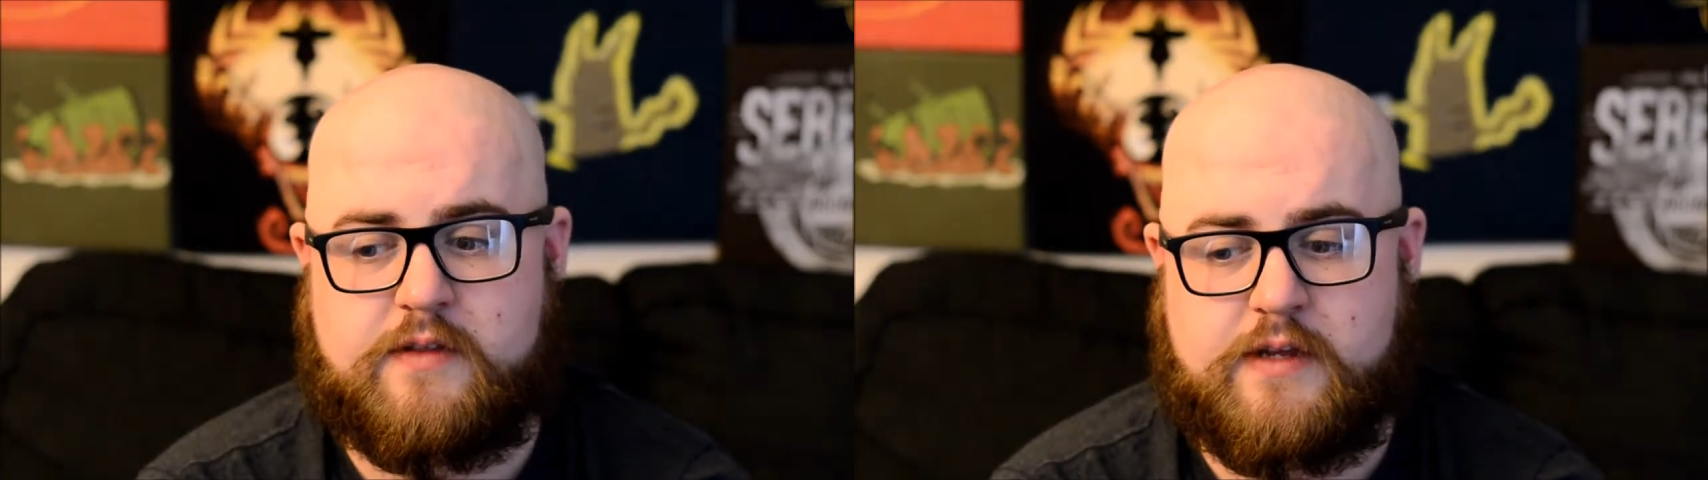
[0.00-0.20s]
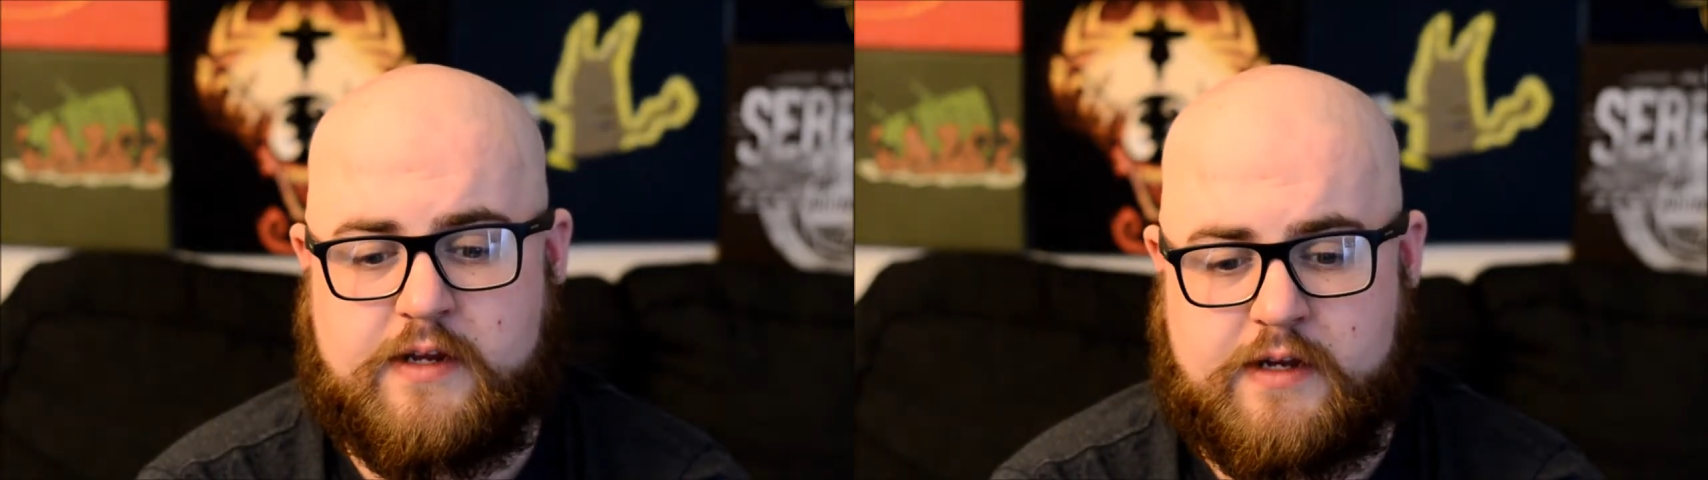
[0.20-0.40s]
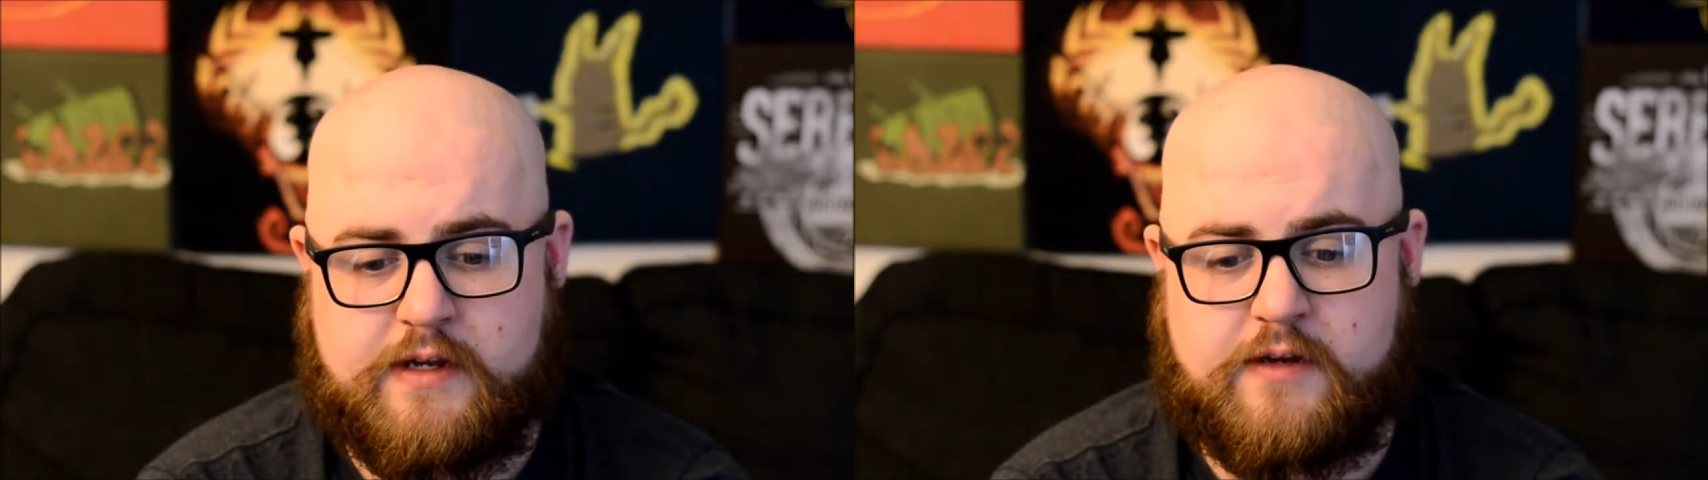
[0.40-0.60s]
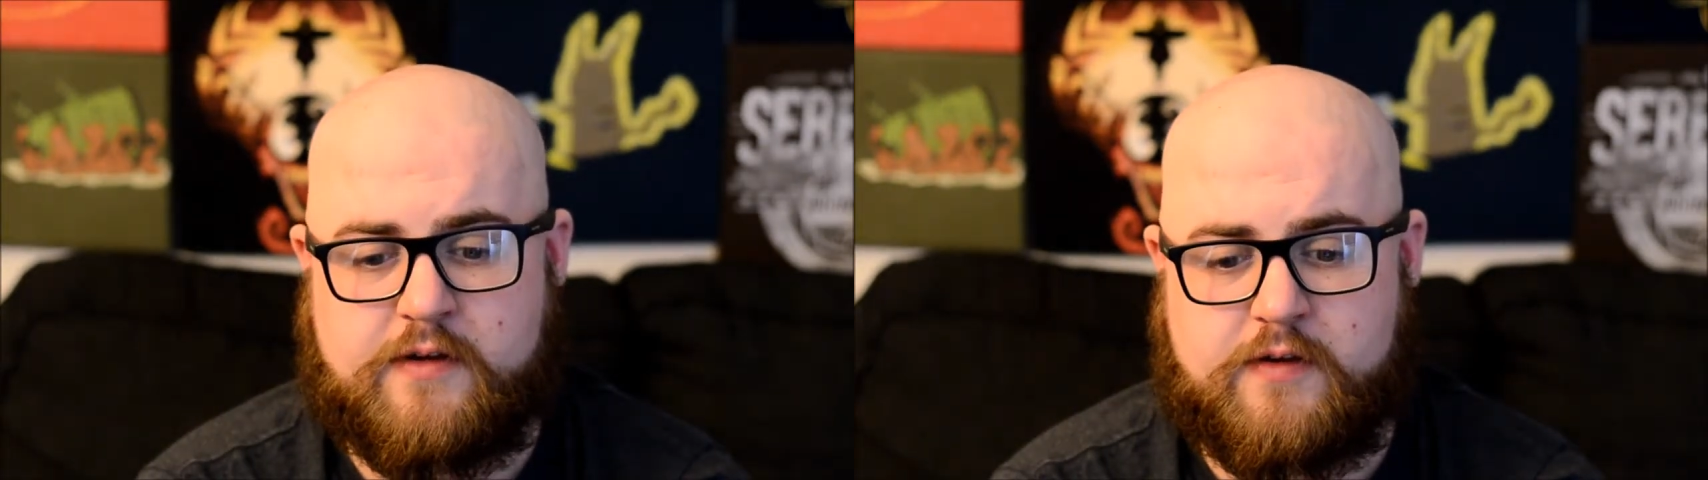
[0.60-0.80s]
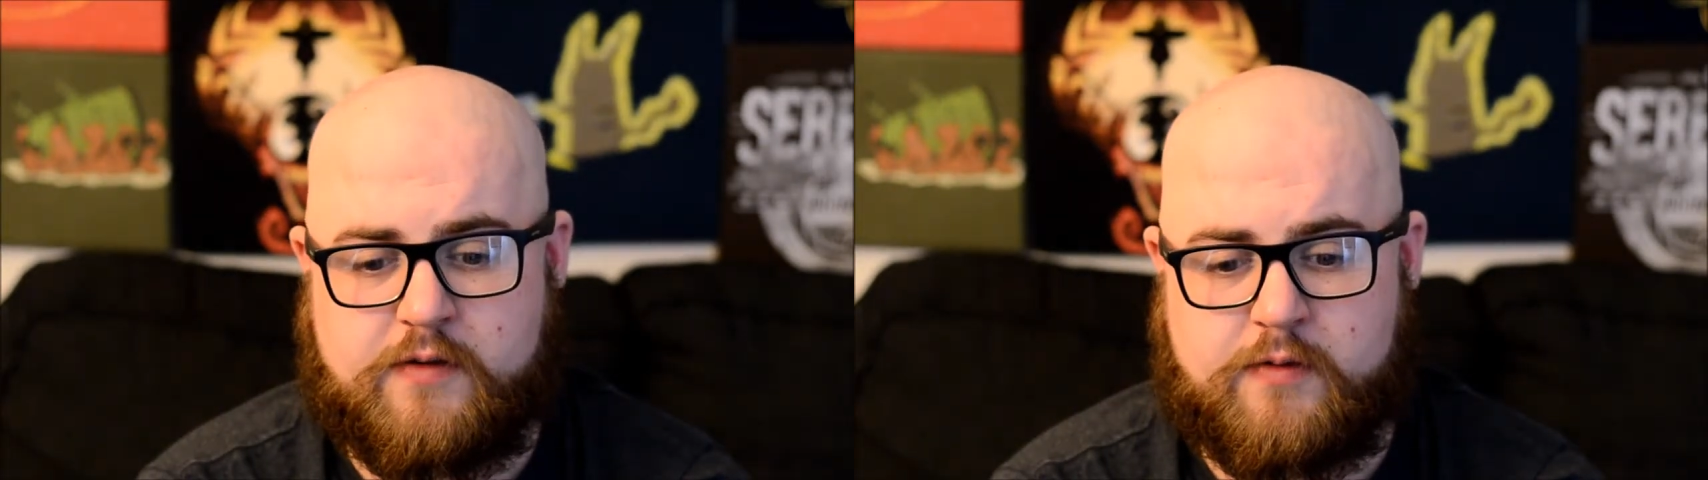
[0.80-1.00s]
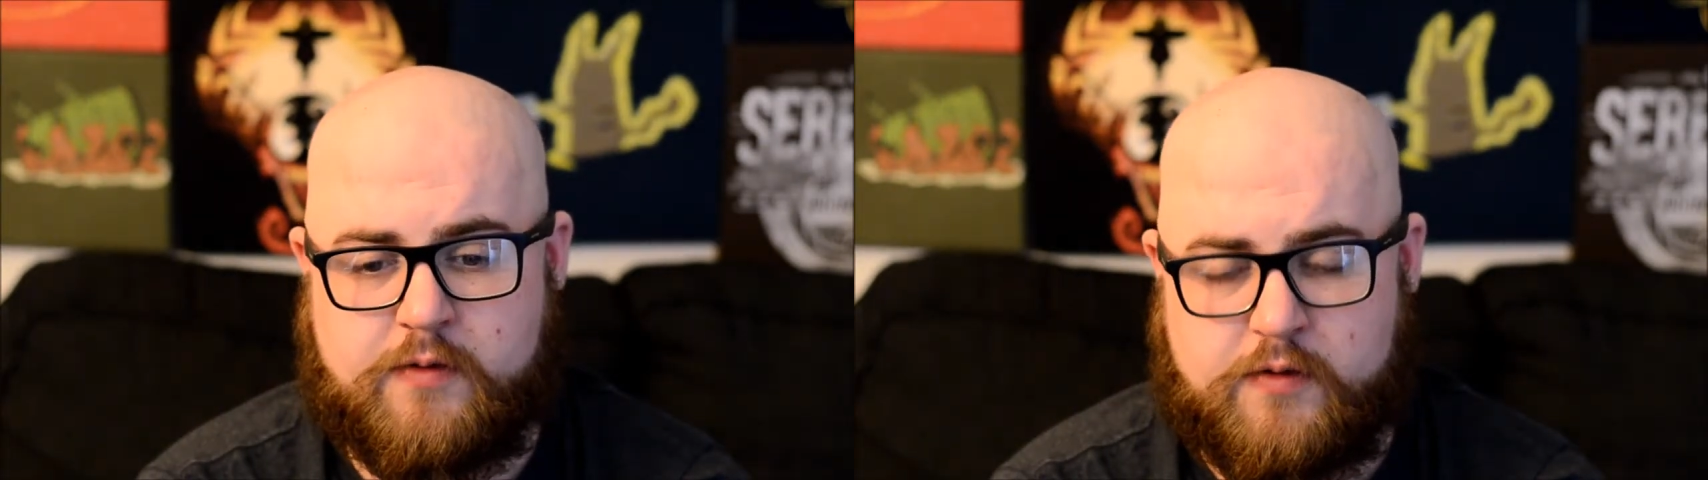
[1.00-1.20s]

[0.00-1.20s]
he needed to